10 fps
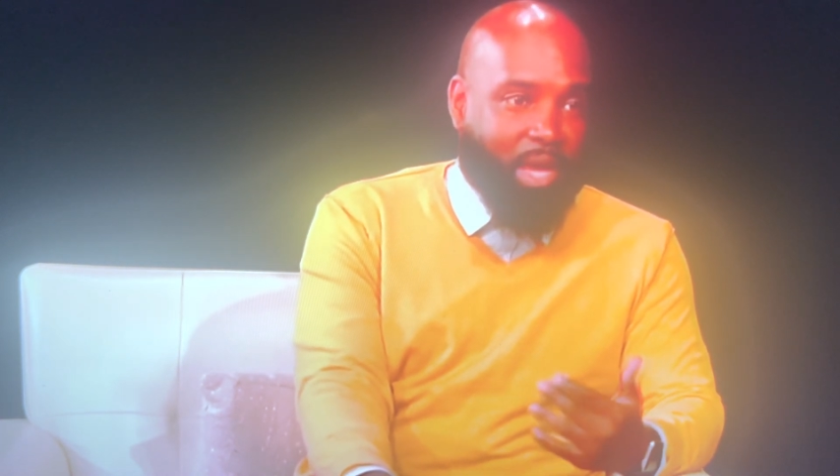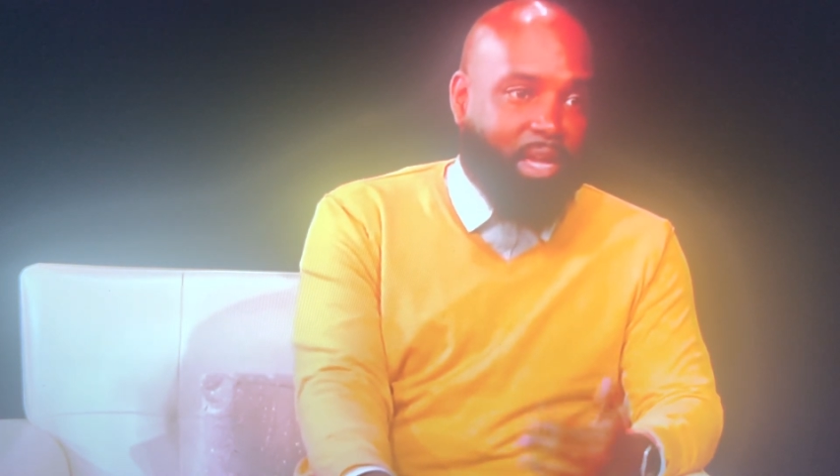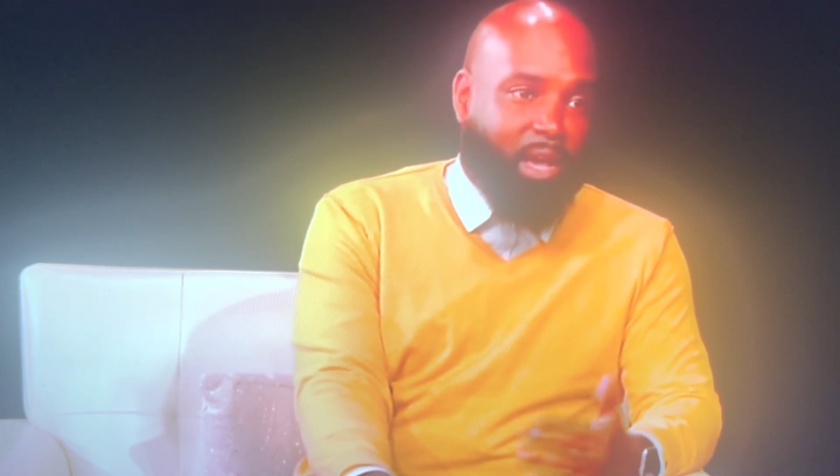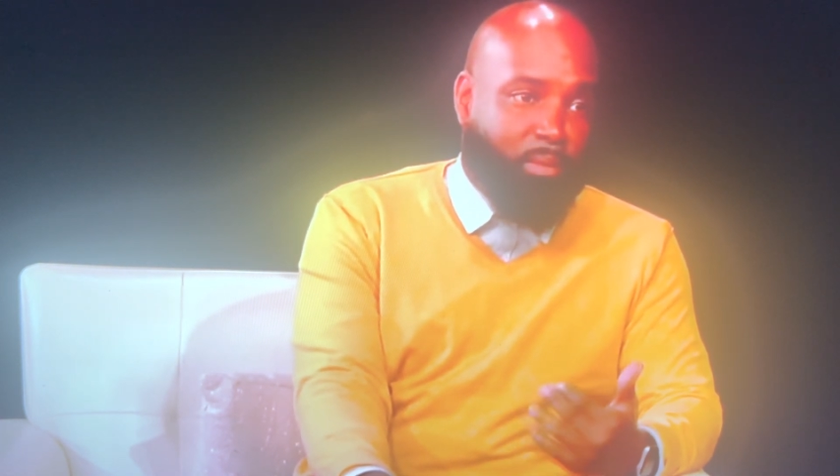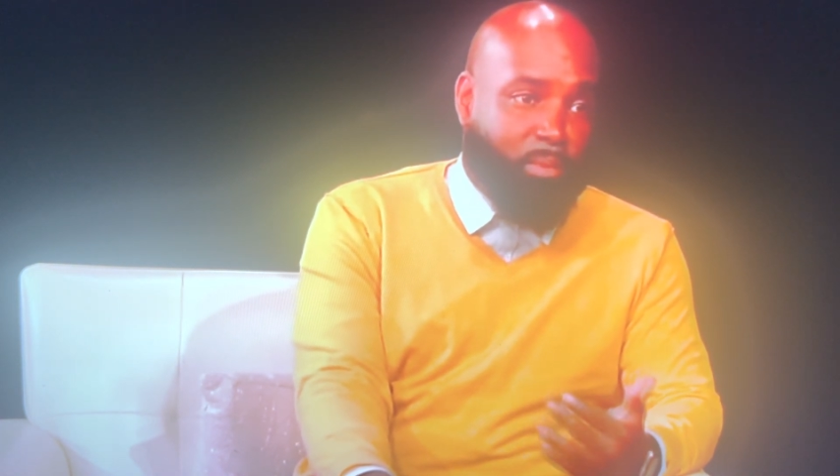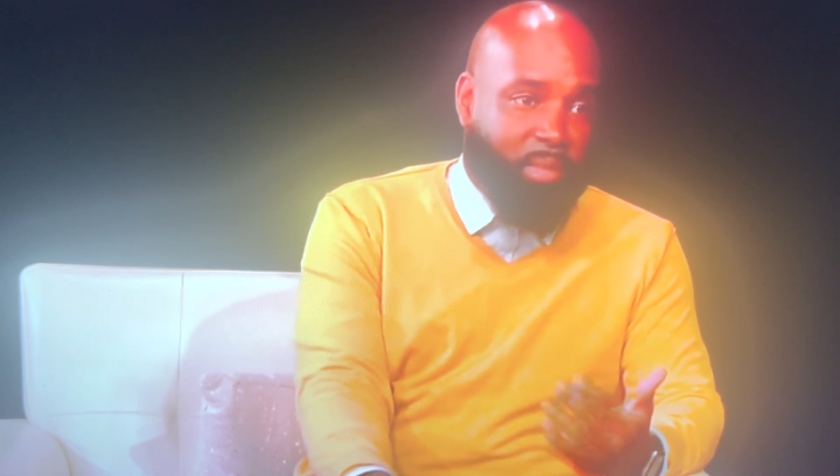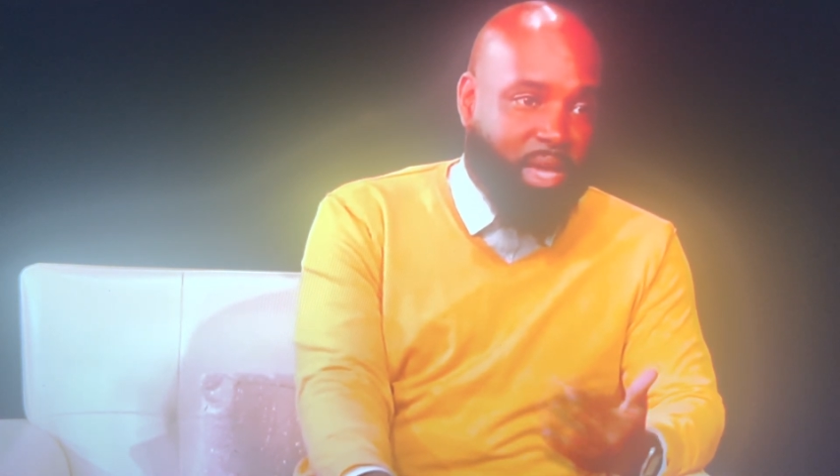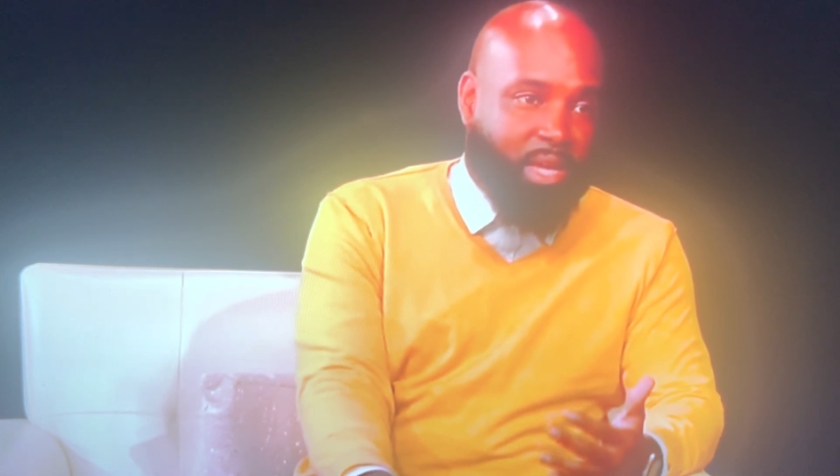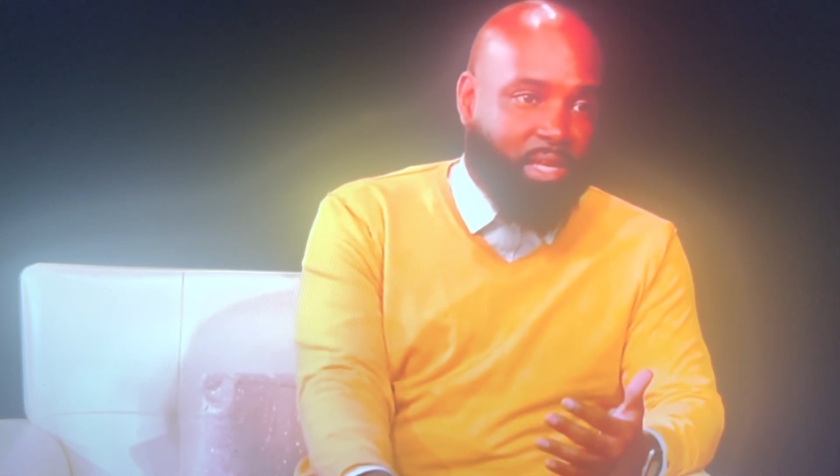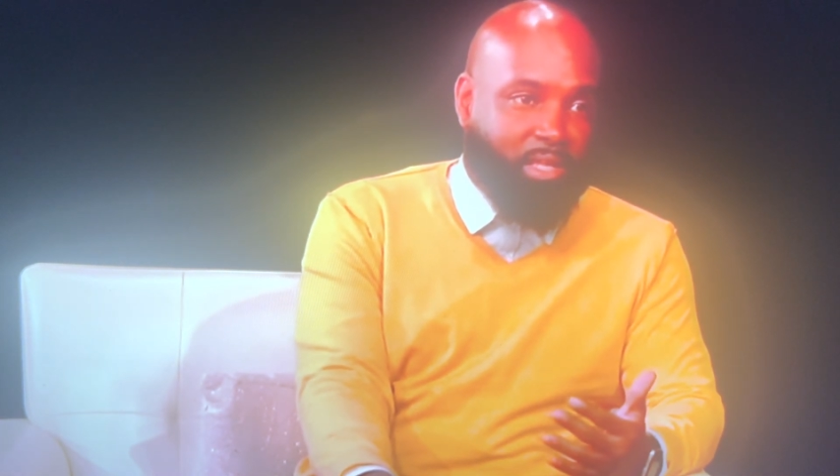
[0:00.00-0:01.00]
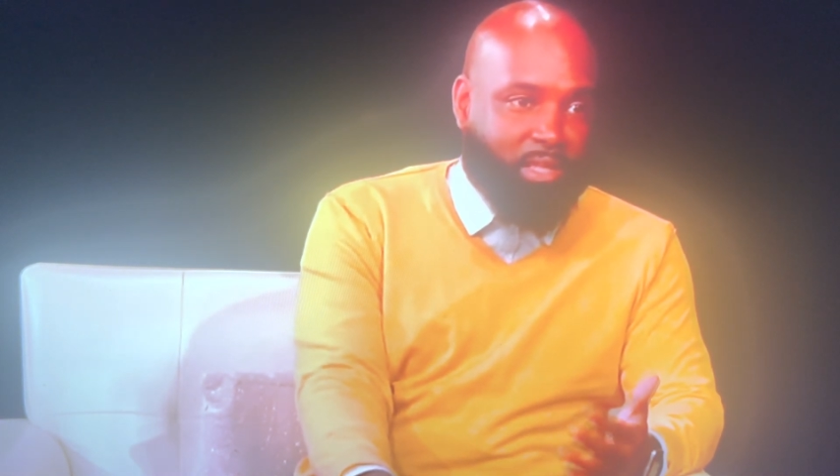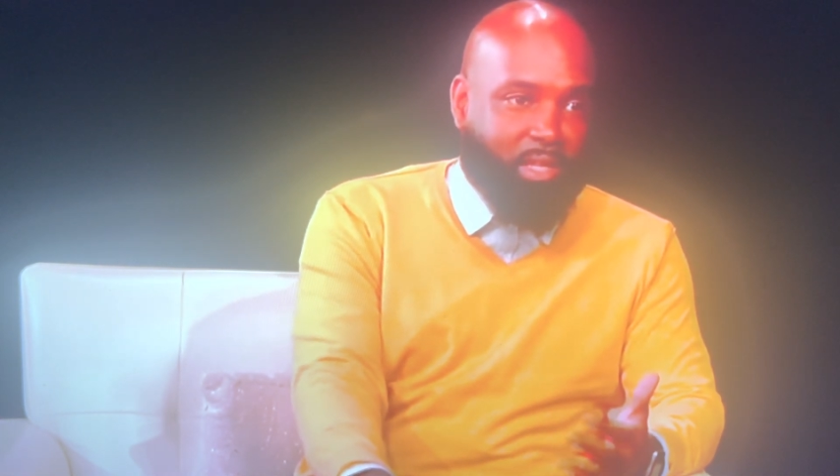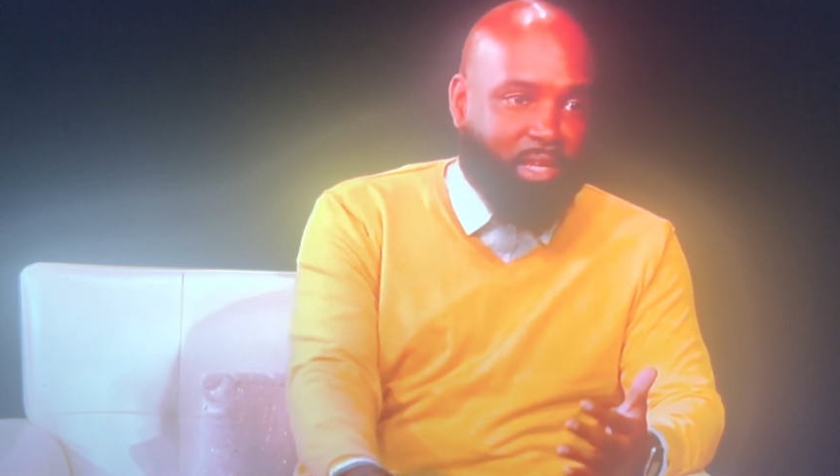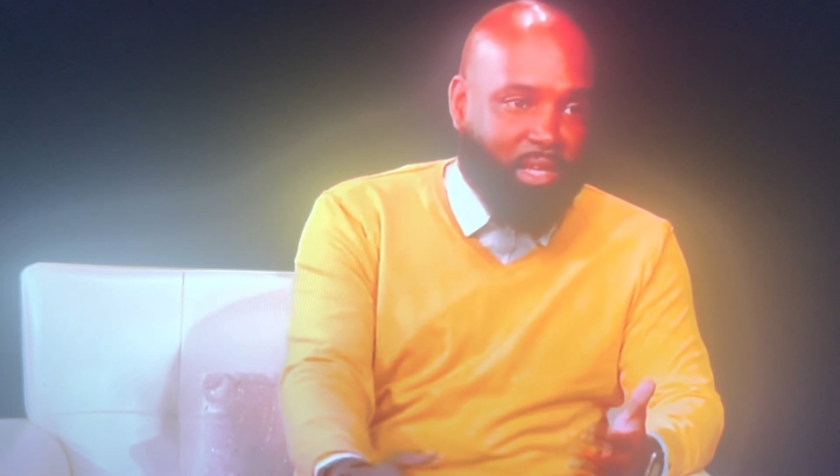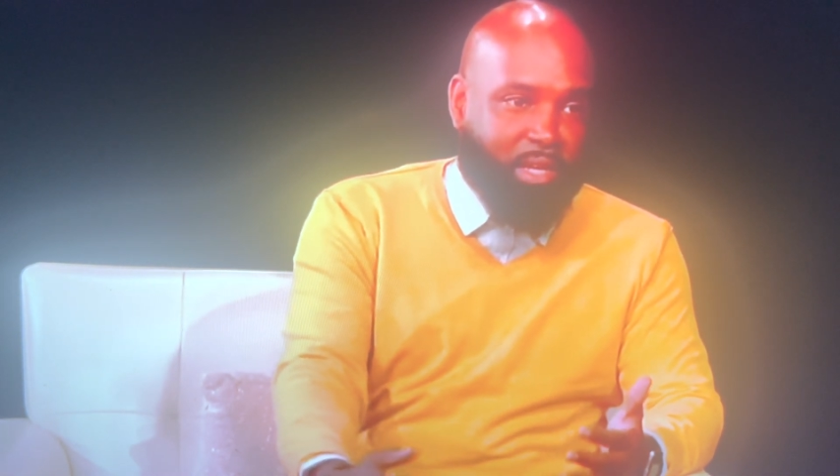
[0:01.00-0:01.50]
I'm a man
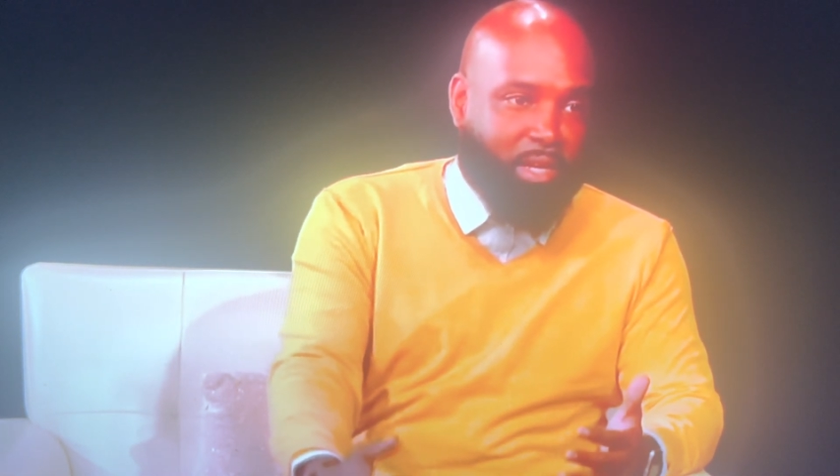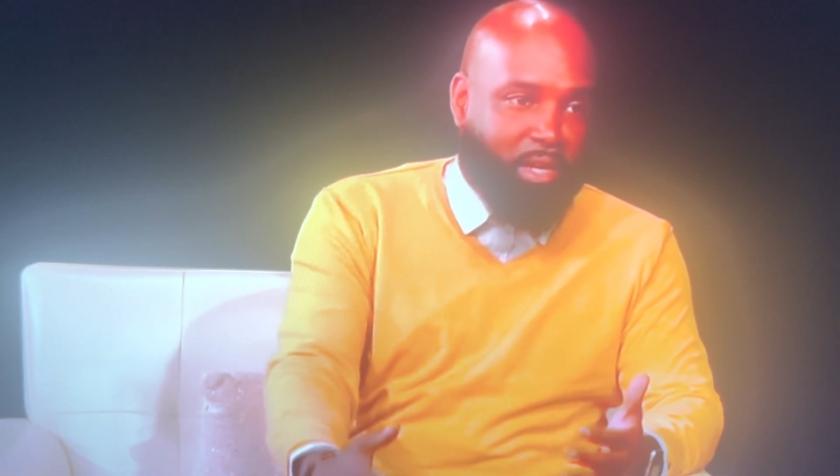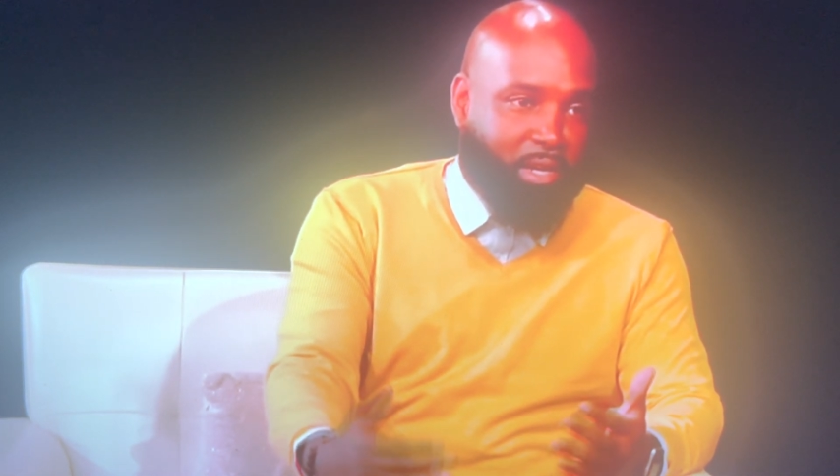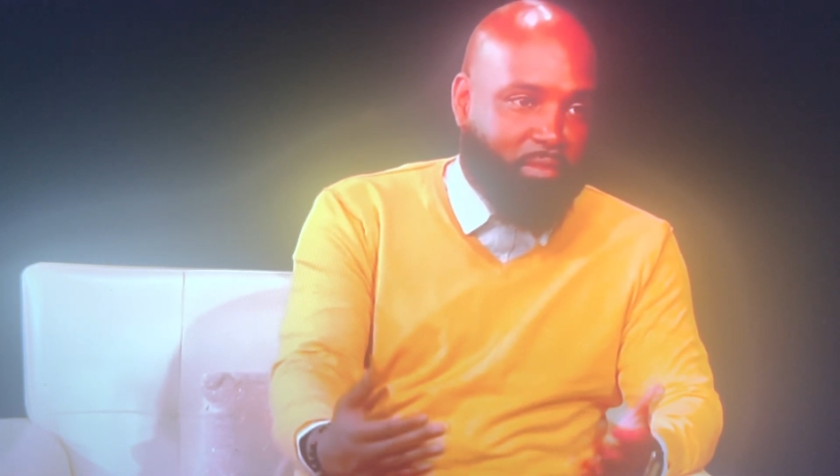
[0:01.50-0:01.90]
sitting here